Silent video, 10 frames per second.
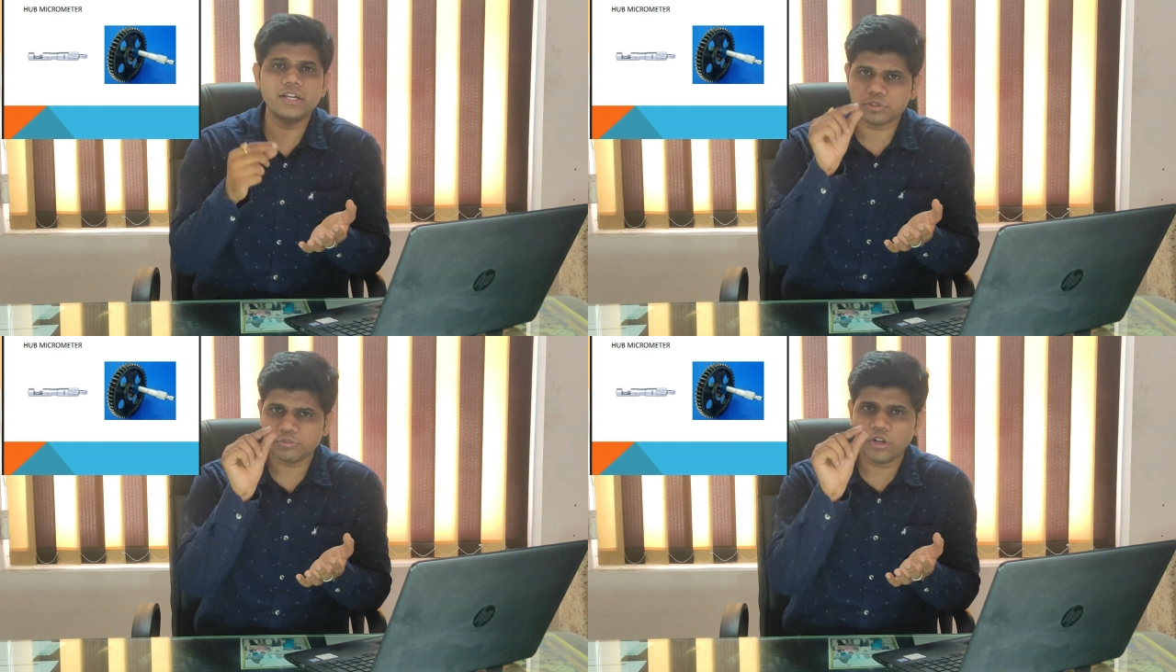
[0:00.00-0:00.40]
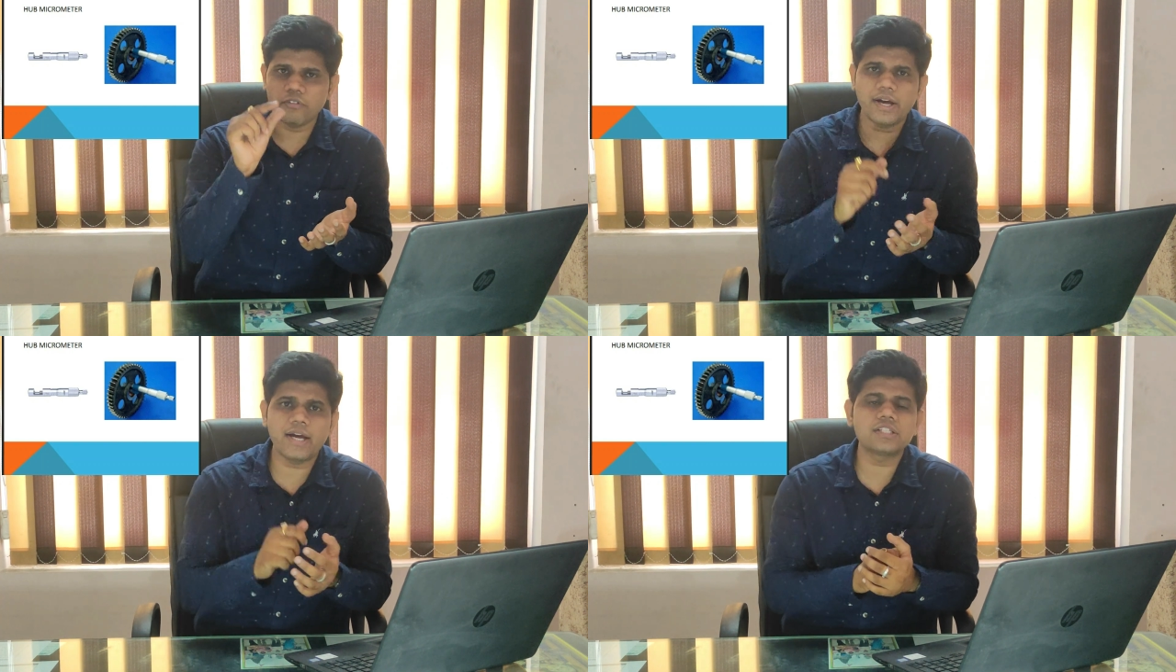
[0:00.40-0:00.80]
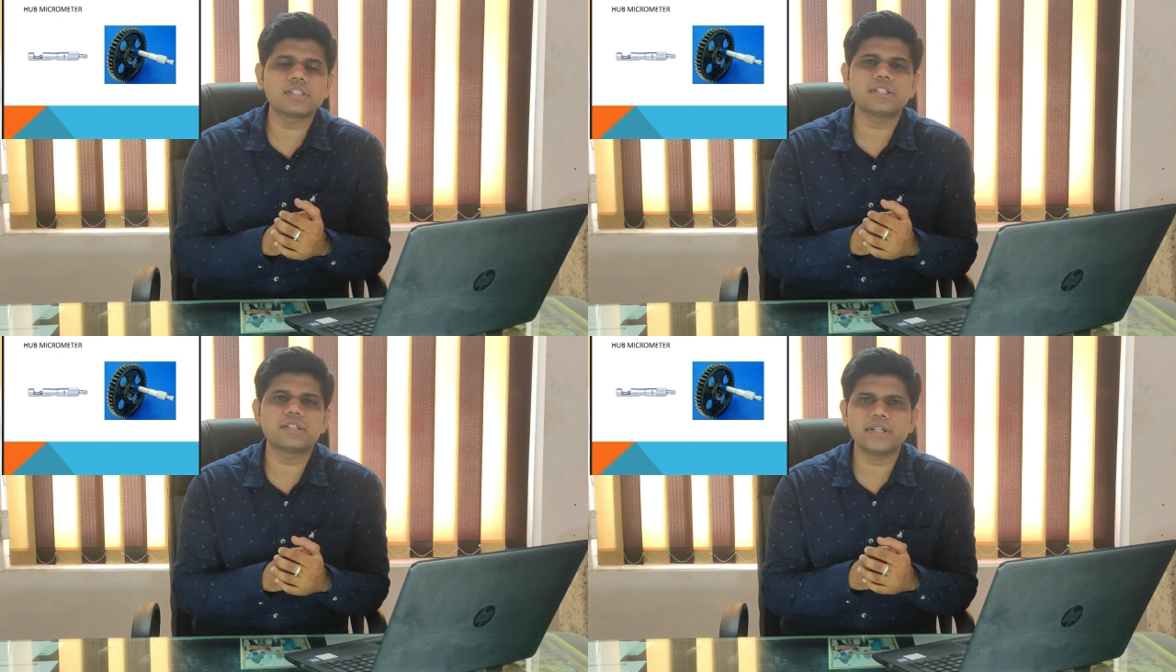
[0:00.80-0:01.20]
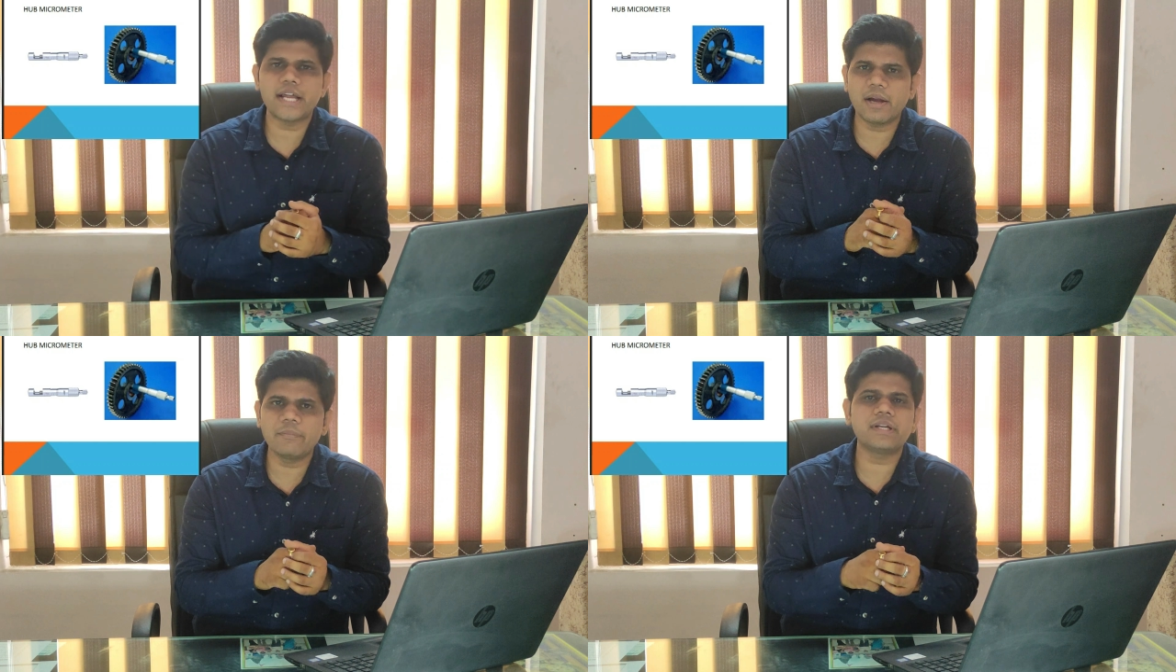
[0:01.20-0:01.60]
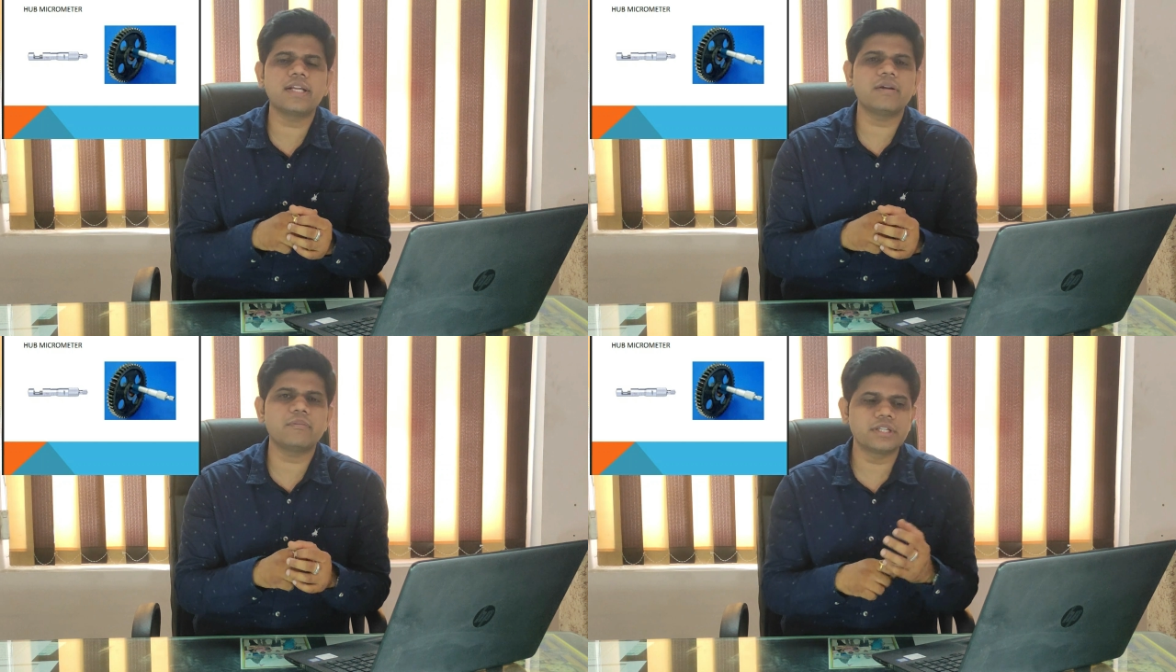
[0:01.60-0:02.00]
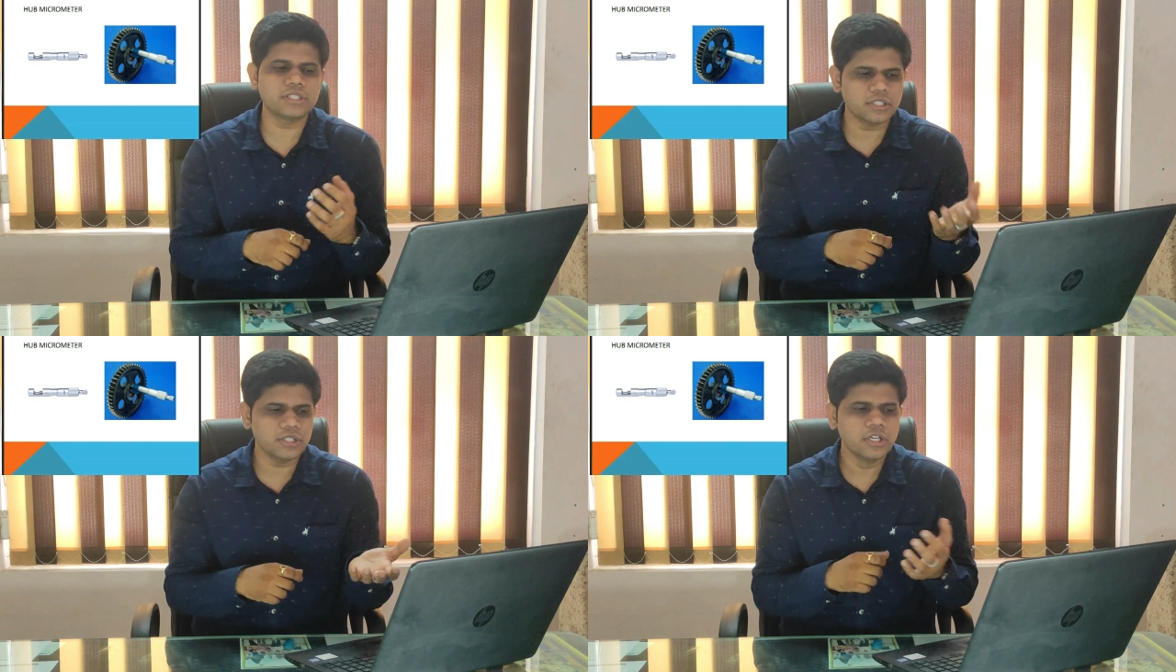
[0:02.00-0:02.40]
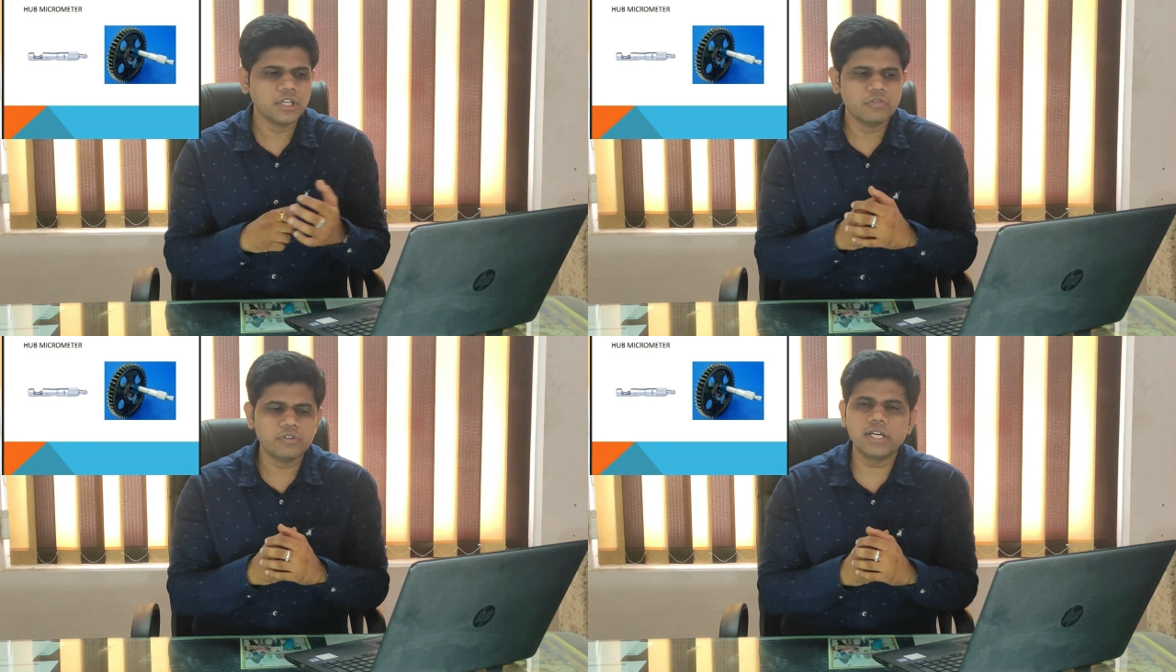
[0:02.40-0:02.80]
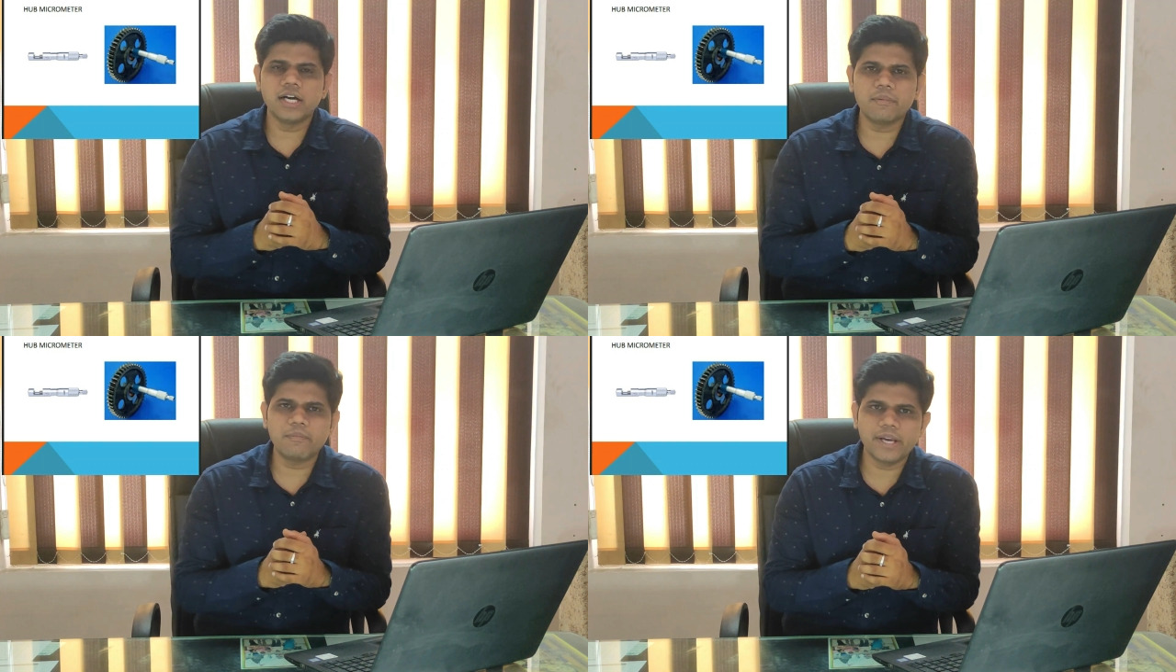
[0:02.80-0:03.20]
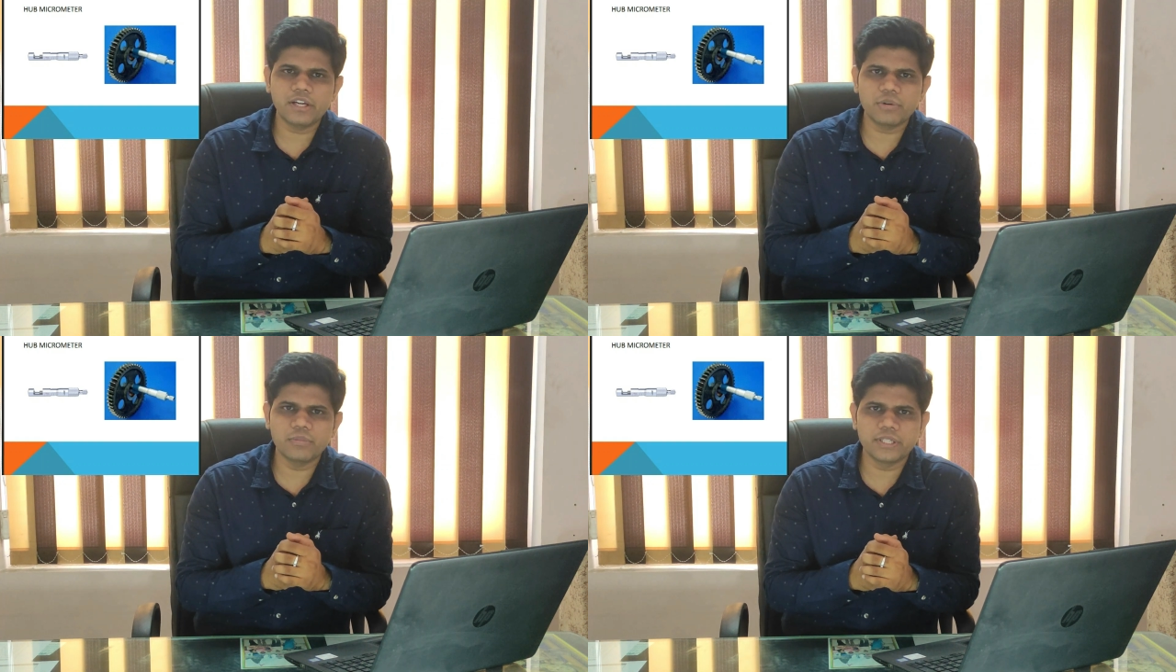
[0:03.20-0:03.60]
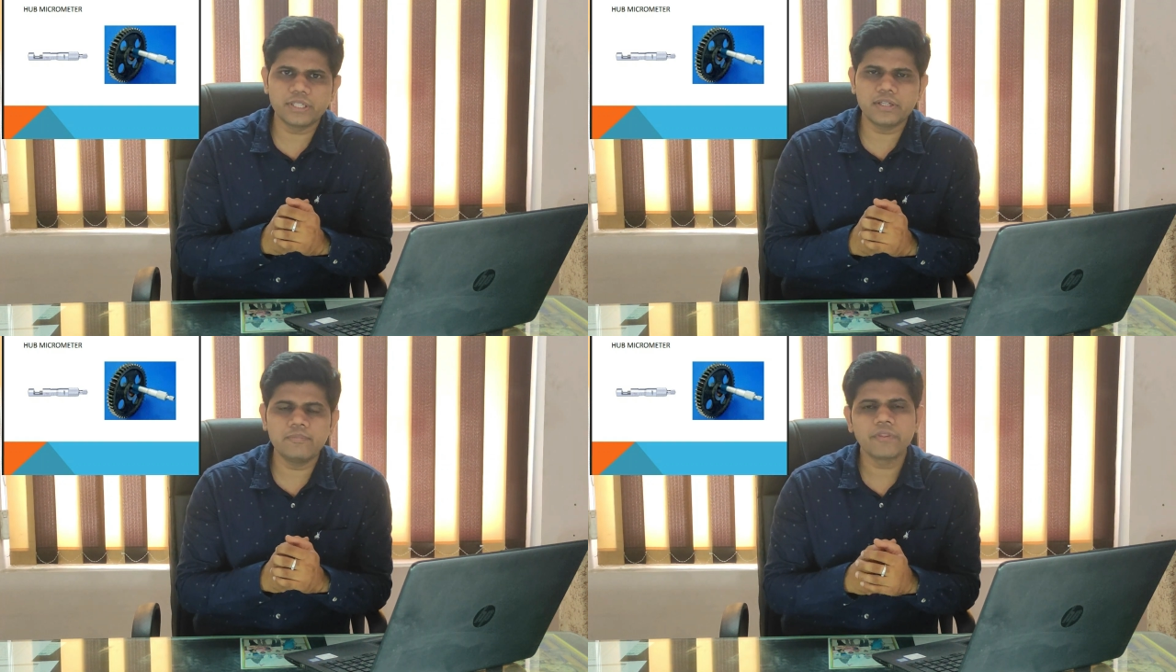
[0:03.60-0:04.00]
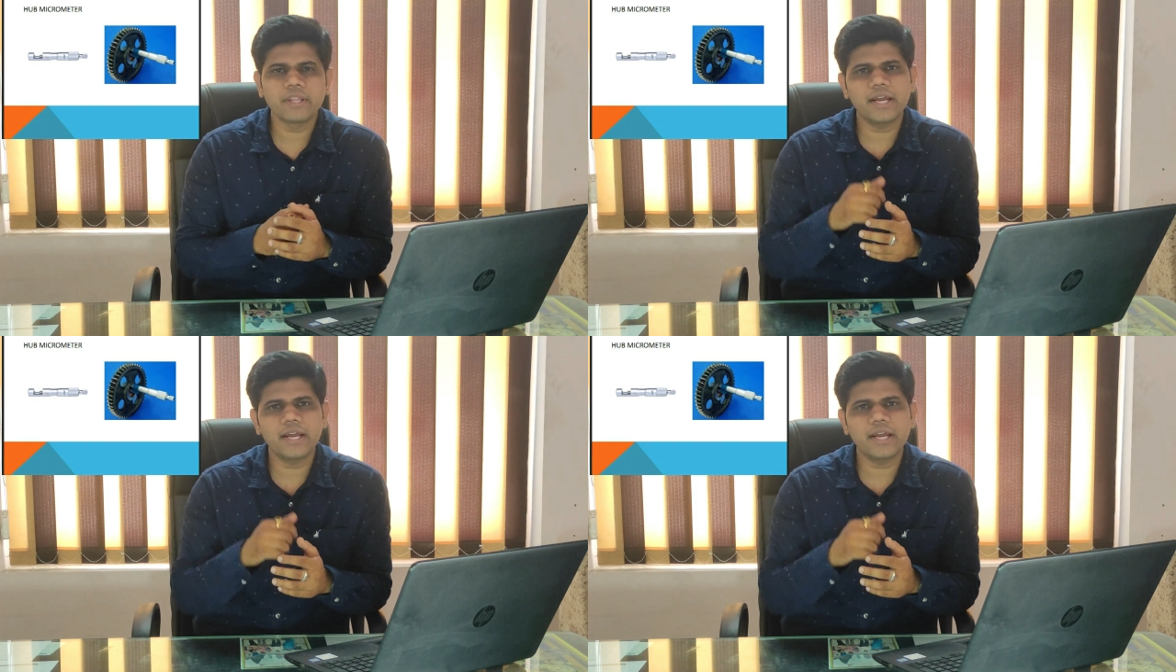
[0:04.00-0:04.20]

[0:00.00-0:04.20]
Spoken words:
Small wires diameter are measured with the hub micrometer,